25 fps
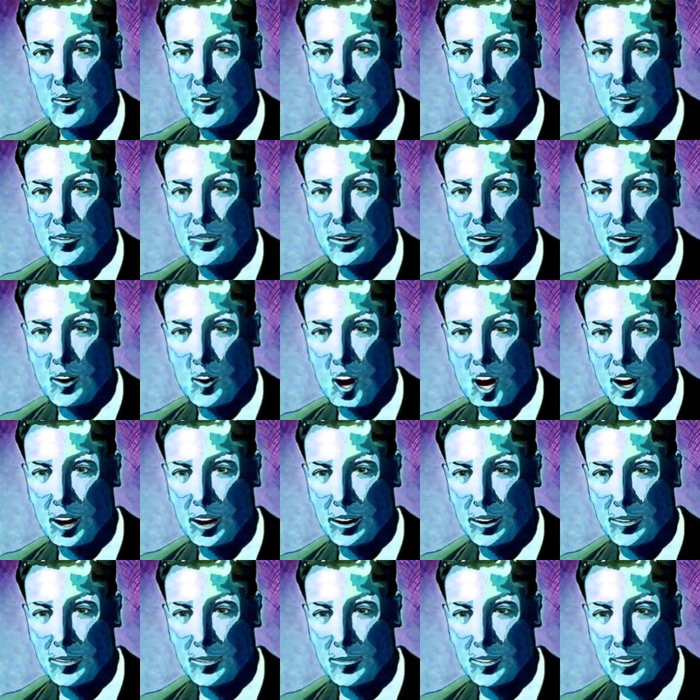You see your
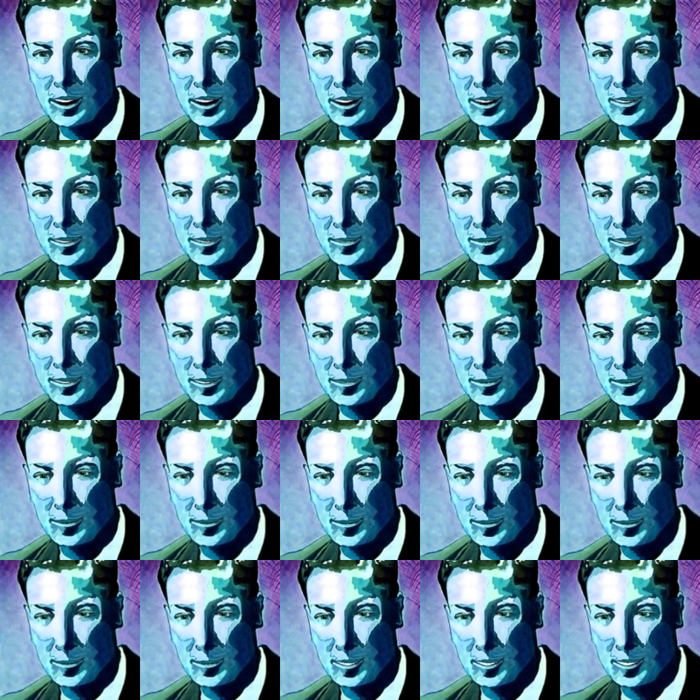own
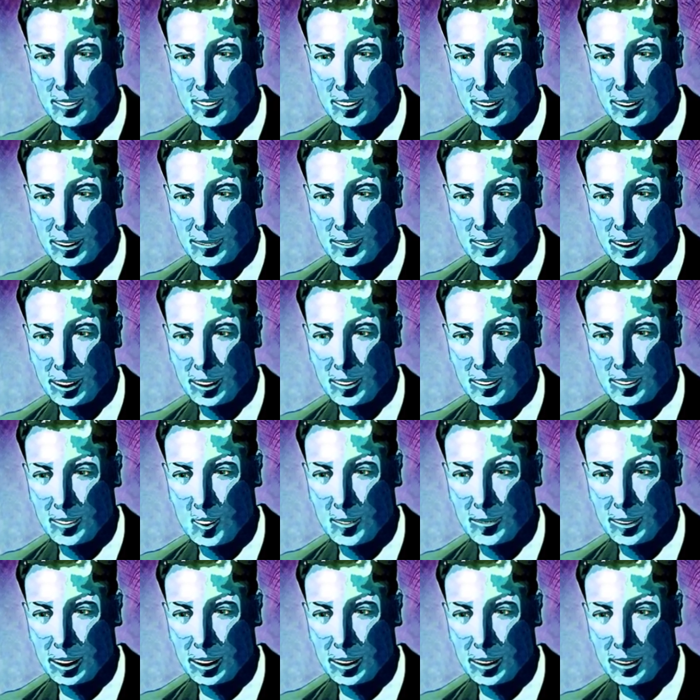creation, and it's all
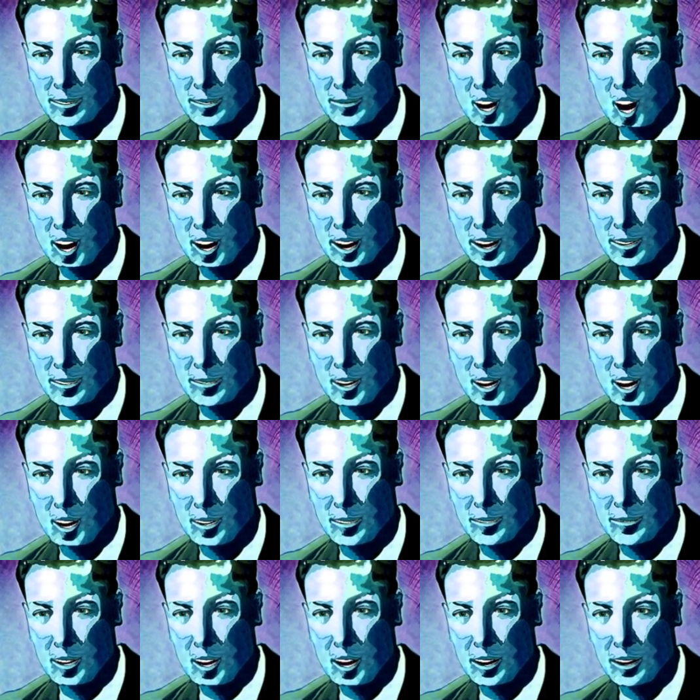the same power of your
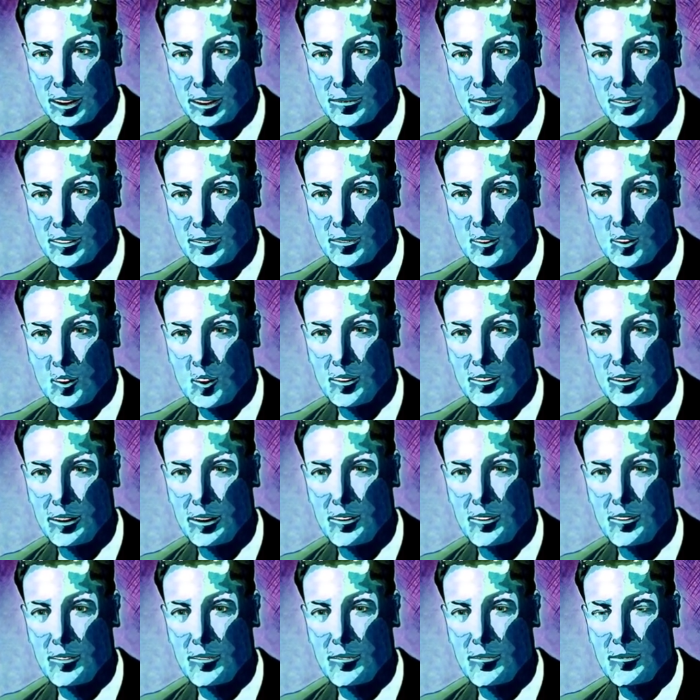own wonderful human
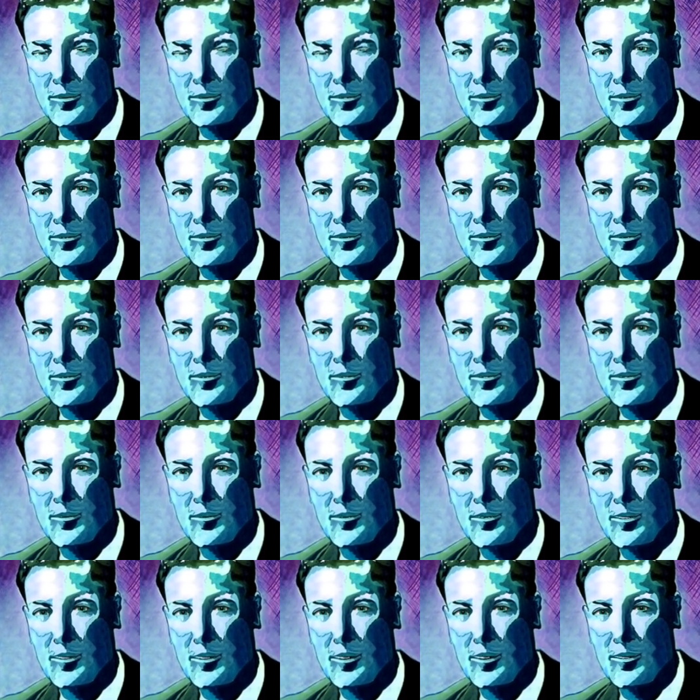imagination.
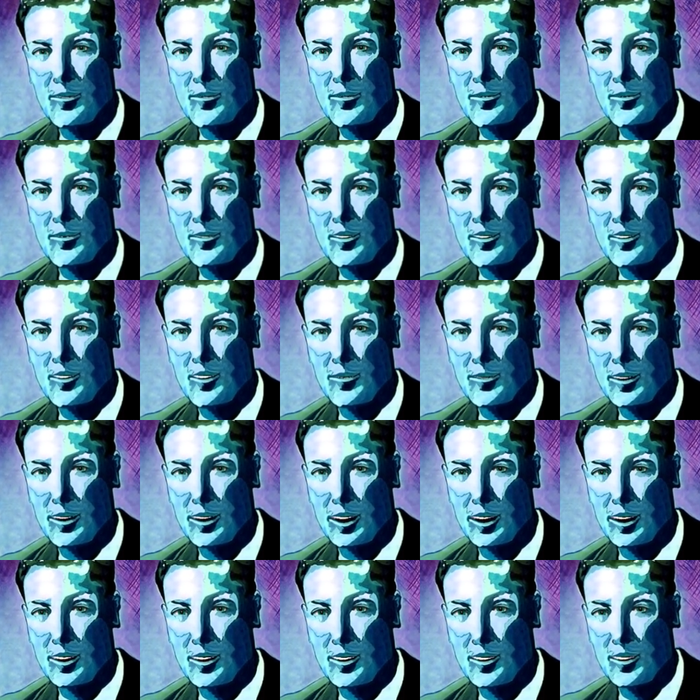From
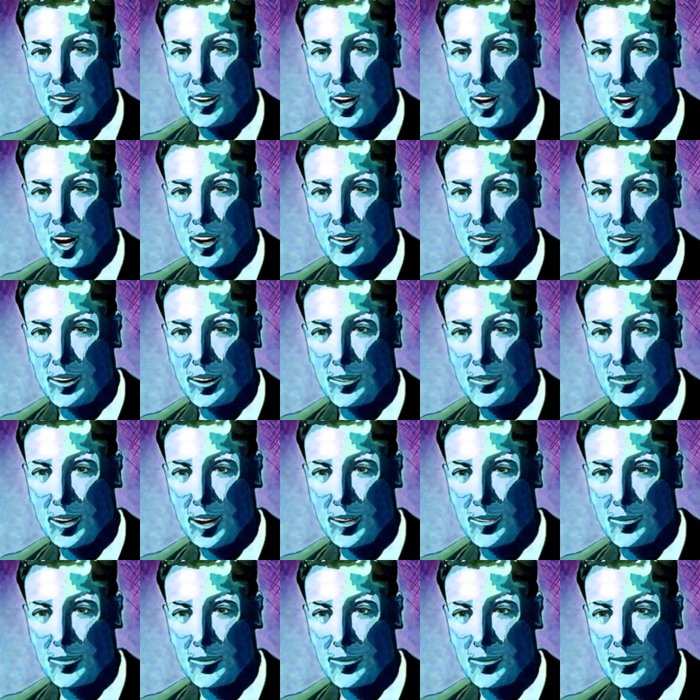then on, you know where you
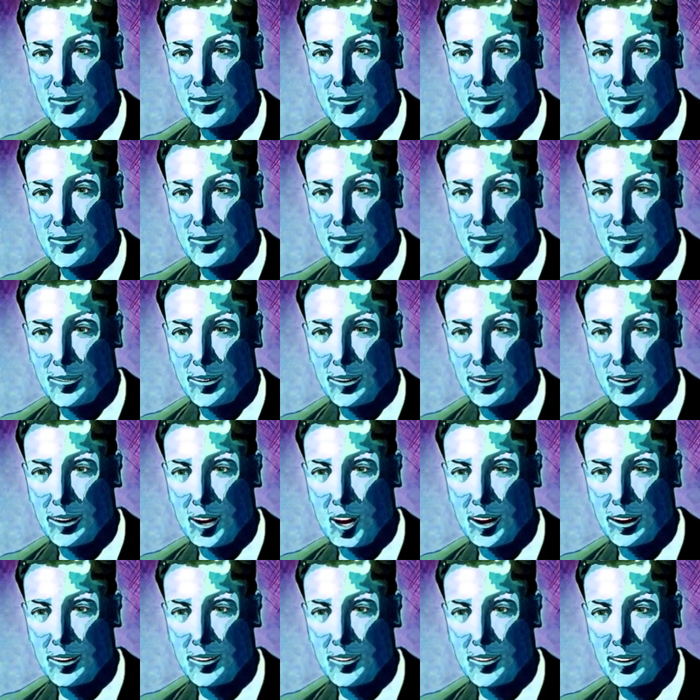are.
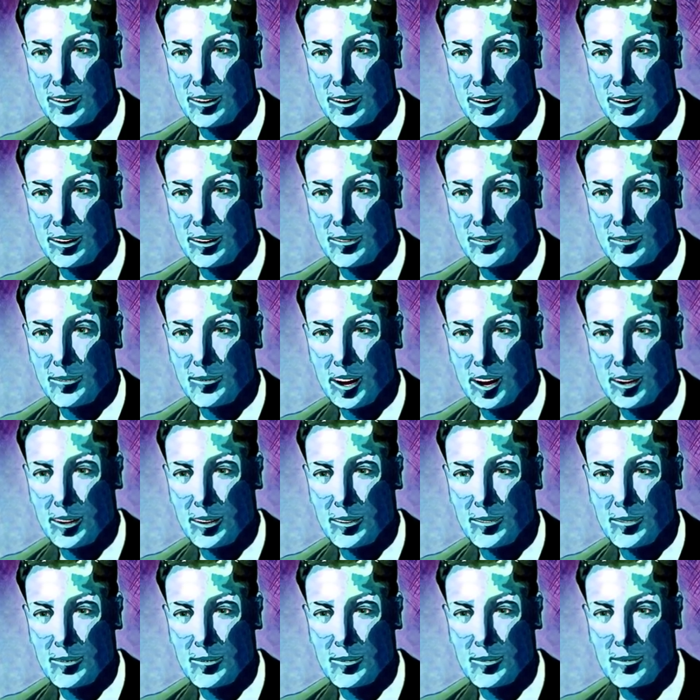You are a creative
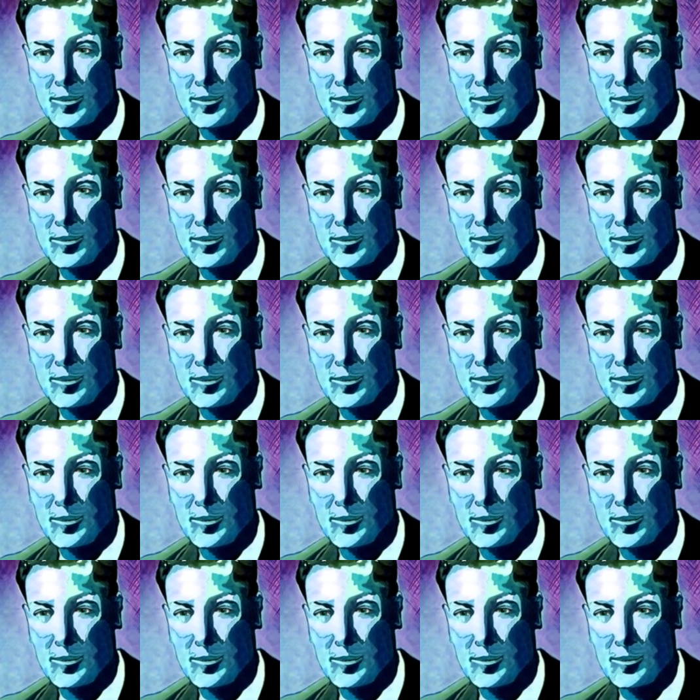power.